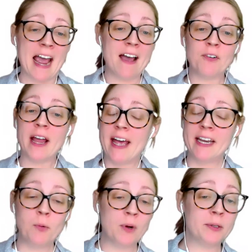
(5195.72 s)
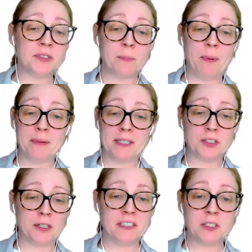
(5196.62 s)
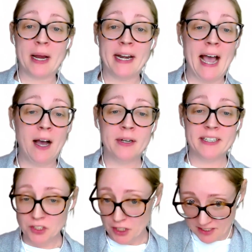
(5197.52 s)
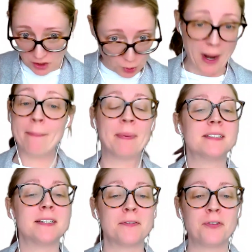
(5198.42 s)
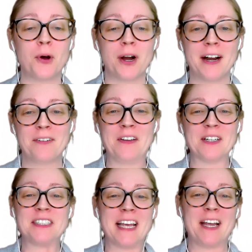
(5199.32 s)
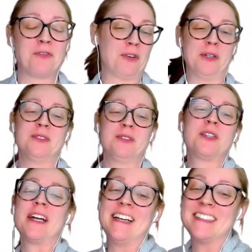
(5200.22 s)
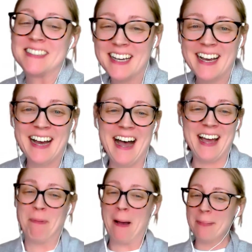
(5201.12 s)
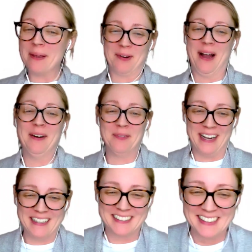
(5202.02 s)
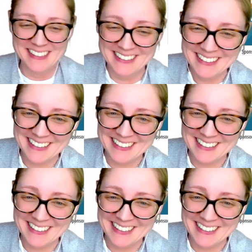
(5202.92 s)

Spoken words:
to say anyone who's in public service right now is just dropping to the floor. If you're saying fruit trees on public right-of-ways.